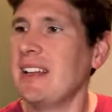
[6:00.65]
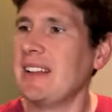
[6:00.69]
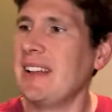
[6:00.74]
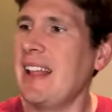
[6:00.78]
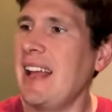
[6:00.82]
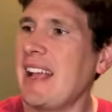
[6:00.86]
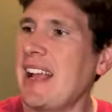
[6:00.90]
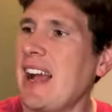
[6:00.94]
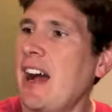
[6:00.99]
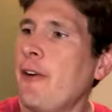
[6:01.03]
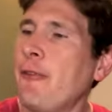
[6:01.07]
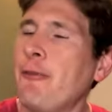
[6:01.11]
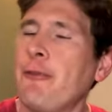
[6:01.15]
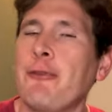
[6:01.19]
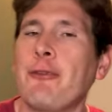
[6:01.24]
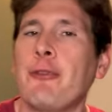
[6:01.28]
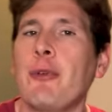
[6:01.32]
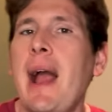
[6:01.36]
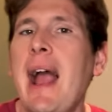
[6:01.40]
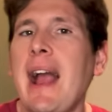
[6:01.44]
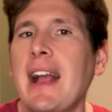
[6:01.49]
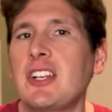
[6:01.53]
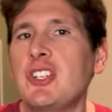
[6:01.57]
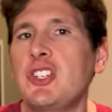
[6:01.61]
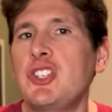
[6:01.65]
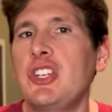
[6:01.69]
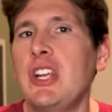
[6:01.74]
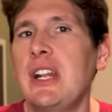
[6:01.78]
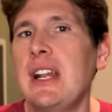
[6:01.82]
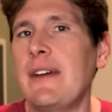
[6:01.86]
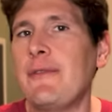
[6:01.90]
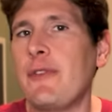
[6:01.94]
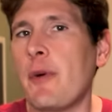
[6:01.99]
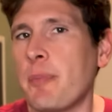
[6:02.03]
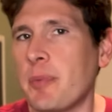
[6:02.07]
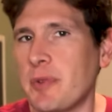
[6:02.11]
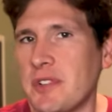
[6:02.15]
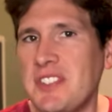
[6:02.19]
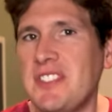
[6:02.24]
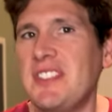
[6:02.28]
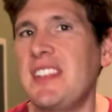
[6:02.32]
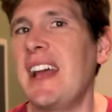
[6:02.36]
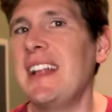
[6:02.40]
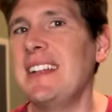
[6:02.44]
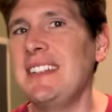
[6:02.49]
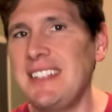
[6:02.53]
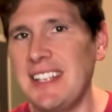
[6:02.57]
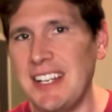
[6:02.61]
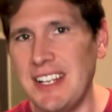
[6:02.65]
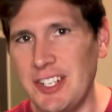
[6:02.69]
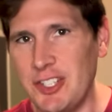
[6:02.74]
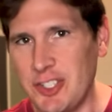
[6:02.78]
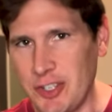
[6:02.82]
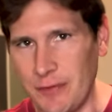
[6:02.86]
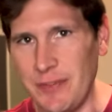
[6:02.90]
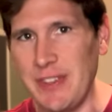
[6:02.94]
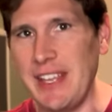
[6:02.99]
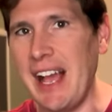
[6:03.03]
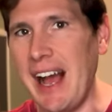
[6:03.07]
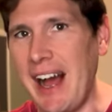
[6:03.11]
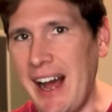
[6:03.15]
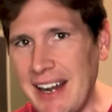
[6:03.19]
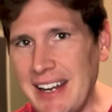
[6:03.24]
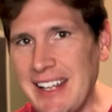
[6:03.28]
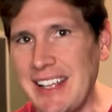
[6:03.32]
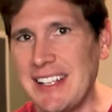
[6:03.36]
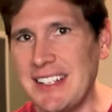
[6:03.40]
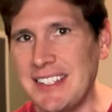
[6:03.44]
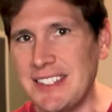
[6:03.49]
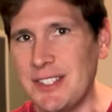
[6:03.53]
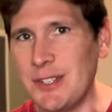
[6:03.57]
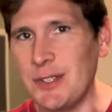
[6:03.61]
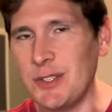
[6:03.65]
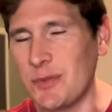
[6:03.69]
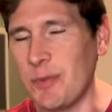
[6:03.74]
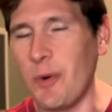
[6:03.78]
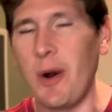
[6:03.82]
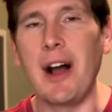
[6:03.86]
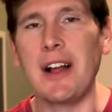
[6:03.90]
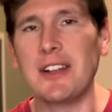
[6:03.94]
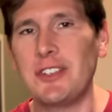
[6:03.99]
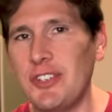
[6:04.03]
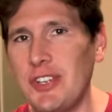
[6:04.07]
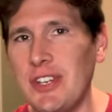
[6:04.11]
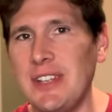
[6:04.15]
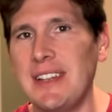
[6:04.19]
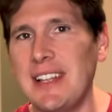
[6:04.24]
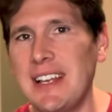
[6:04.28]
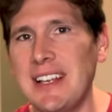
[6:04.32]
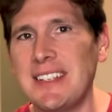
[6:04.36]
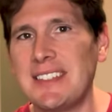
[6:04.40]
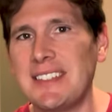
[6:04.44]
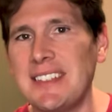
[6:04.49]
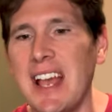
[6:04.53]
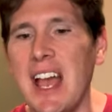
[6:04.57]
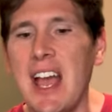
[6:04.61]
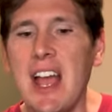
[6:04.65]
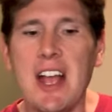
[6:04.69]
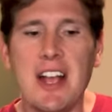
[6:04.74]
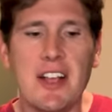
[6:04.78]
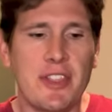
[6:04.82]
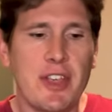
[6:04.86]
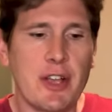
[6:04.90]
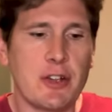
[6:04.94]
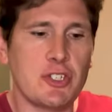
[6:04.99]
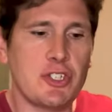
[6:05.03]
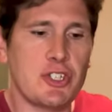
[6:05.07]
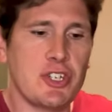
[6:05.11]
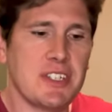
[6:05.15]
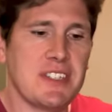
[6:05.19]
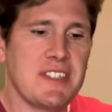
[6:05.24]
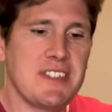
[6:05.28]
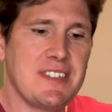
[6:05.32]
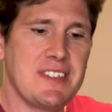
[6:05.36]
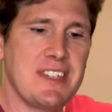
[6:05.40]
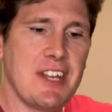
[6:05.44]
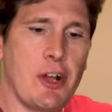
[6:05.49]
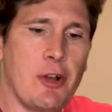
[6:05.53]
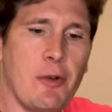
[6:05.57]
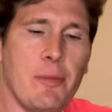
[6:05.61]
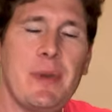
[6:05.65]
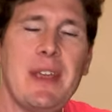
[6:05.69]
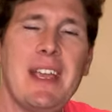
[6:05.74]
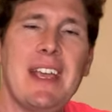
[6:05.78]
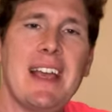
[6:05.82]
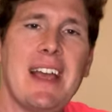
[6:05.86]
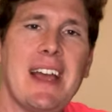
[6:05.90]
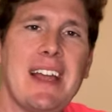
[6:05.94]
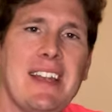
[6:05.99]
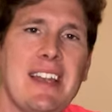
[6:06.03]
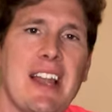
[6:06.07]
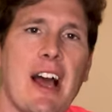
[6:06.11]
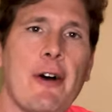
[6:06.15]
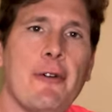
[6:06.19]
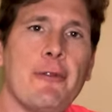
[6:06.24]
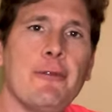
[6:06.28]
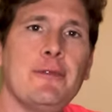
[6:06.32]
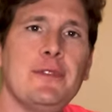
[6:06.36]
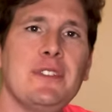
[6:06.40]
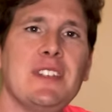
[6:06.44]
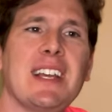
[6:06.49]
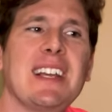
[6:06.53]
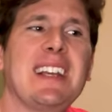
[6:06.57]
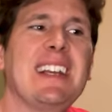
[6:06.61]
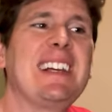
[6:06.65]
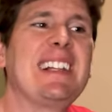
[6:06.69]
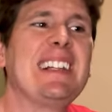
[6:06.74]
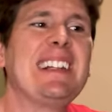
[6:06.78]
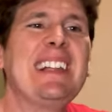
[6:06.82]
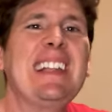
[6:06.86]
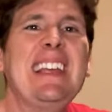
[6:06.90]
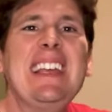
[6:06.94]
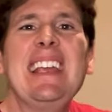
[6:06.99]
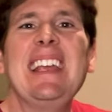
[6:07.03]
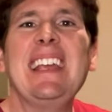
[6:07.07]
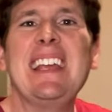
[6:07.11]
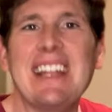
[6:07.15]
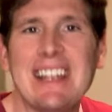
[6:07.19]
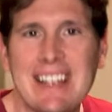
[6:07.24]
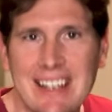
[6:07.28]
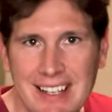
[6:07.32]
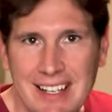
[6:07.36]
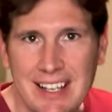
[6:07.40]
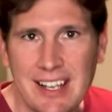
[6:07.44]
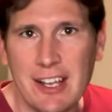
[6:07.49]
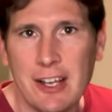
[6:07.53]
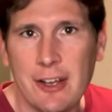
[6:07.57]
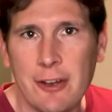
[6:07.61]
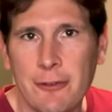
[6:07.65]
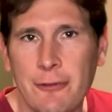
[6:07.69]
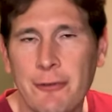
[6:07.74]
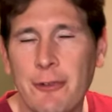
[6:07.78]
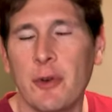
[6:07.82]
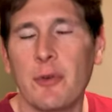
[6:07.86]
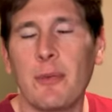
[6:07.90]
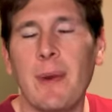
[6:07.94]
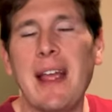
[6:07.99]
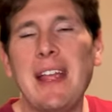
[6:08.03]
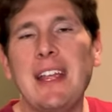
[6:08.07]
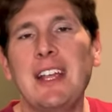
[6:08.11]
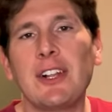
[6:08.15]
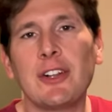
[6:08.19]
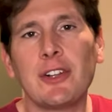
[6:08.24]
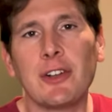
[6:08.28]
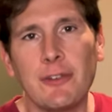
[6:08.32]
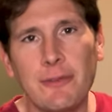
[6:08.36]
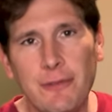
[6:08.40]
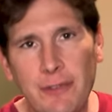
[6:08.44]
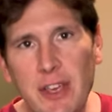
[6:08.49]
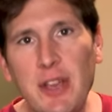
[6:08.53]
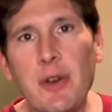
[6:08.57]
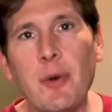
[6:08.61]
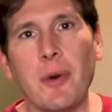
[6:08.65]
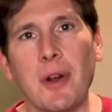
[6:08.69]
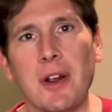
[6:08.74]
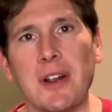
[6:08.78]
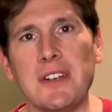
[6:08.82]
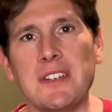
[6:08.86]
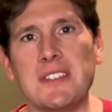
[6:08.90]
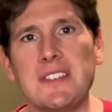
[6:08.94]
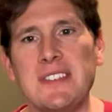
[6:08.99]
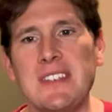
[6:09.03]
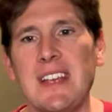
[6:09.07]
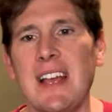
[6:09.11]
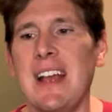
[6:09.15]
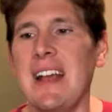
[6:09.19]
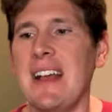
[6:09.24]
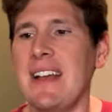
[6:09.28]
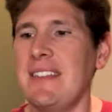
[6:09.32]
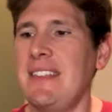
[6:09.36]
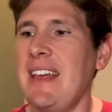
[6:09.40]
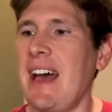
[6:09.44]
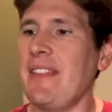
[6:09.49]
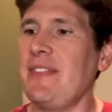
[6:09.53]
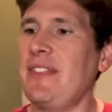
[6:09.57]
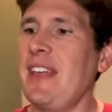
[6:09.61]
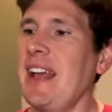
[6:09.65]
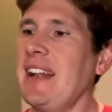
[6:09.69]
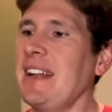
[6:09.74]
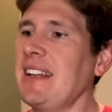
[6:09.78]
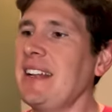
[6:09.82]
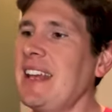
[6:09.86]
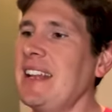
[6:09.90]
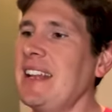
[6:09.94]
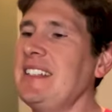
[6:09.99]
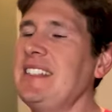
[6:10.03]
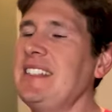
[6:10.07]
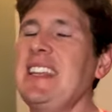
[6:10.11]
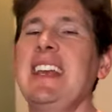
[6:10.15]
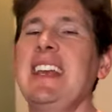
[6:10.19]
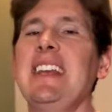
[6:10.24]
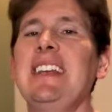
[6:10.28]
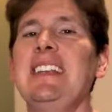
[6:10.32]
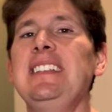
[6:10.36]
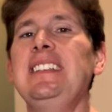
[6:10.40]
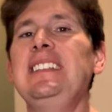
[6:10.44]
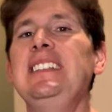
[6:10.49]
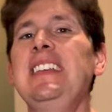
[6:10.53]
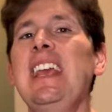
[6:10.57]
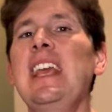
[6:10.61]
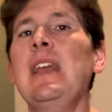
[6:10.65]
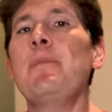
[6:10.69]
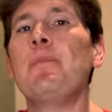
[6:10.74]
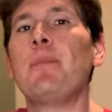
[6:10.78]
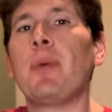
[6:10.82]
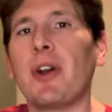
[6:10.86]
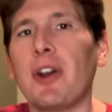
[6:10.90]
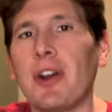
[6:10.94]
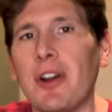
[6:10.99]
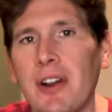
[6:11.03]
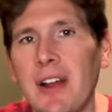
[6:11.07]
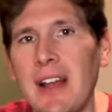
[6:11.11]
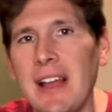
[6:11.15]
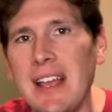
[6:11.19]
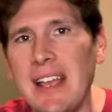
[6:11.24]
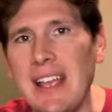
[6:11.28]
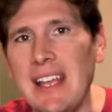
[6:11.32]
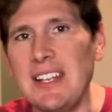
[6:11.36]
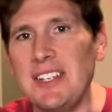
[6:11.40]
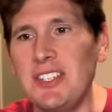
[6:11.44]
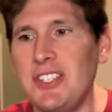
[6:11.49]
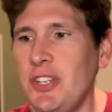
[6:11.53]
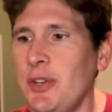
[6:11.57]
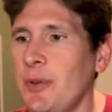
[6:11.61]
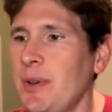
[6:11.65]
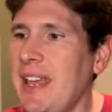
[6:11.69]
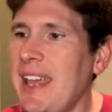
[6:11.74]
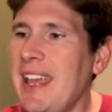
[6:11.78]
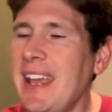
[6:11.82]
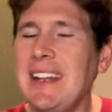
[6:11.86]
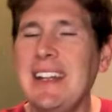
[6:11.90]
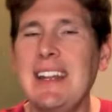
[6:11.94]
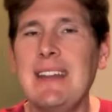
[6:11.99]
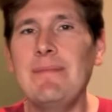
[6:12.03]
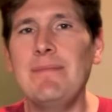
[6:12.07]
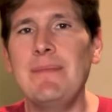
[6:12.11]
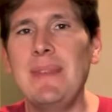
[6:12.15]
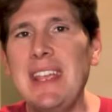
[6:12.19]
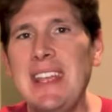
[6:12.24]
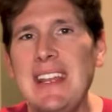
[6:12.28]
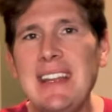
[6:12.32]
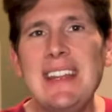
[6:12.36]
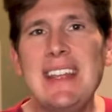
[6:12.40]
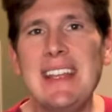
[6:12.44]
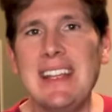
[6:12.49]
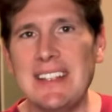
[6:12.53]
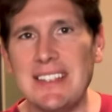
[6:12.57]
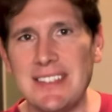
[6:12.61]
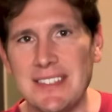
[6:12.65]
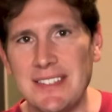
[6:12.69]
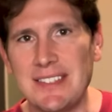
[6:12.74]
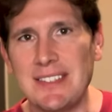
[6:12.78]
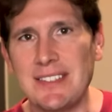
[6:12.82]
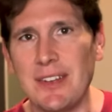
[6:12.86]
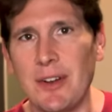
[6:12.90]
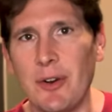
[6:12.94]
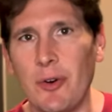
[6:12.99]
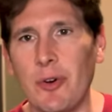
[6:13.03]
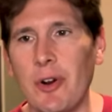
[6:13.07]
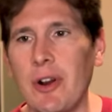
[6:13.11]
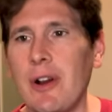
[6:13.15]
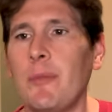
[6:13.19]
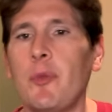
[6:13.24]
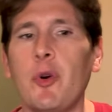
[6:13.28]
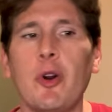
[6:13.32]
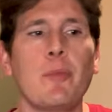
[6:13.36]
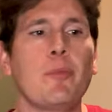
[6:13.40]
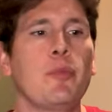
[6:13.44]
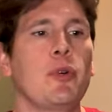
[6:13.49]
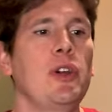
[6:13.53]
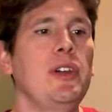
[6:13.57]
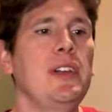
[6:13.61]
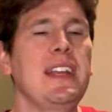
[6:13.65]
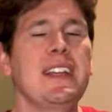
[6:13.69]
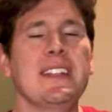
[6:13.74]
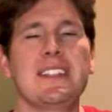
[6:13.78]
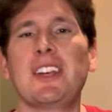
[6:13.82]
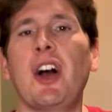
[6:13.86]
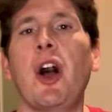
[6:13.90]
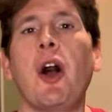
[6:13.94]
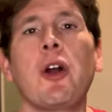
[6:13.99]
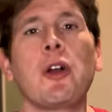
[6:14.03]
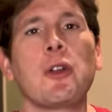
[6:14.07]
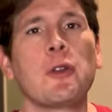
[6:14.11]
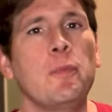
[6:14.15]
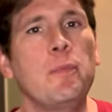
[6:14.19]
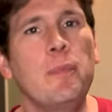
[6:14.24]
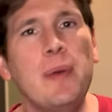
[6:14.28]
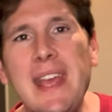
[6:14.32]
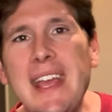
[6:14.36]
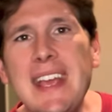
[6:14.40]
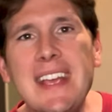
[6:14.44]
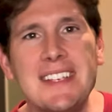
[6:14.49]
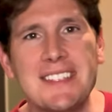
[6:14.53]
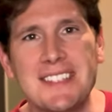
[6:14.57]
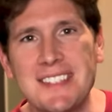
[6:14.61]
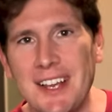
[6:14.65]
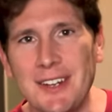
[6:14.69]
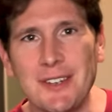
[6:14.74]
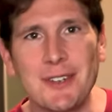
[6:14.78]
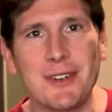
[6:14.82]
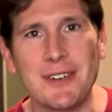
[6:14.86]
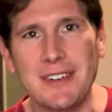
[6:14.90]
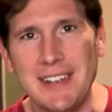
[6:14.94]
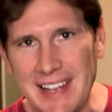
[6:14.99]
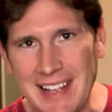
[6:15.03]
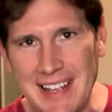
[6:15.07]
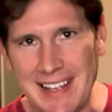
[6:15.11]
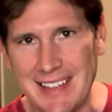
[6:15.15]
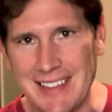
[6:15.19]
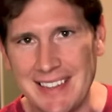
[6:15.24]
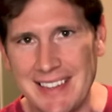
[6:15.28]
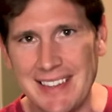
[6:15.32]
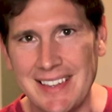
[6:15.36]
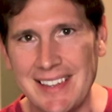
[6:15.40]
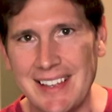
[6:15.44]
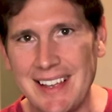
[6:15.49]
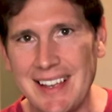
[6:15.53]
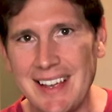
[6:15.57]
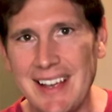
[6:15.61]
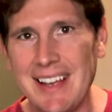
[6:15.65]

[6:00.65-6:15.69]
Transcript: like a fraction of a percentage of the audience who's watching this, there should still be enough to glean for regular viewers that then can dig deeper into hidden meanings or a more brilliant art piece underneath.